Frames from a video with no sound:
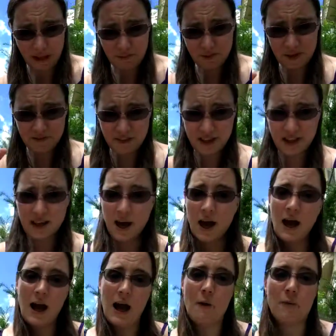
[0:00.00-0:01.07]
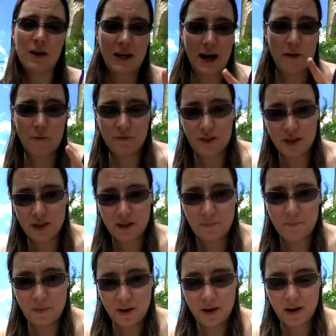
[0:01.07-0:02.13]
PV, I would have got
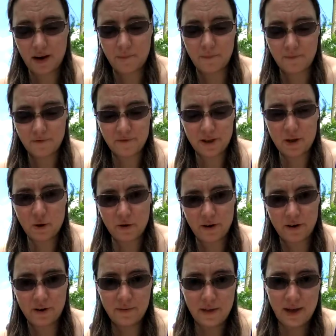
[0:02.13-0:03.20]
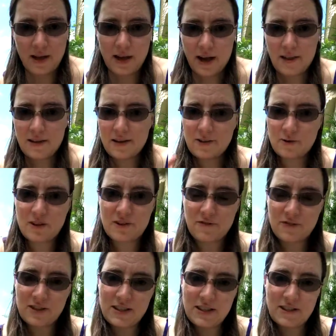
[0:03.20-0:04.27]
the free oil, and then there's
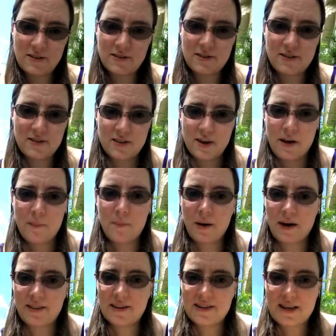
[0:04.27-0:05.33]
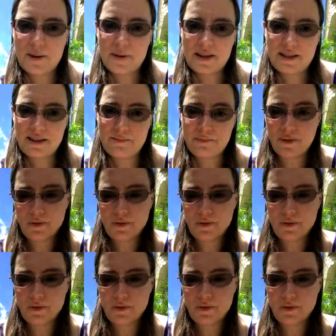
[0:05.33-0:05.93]
different tiers, but this time I didn't.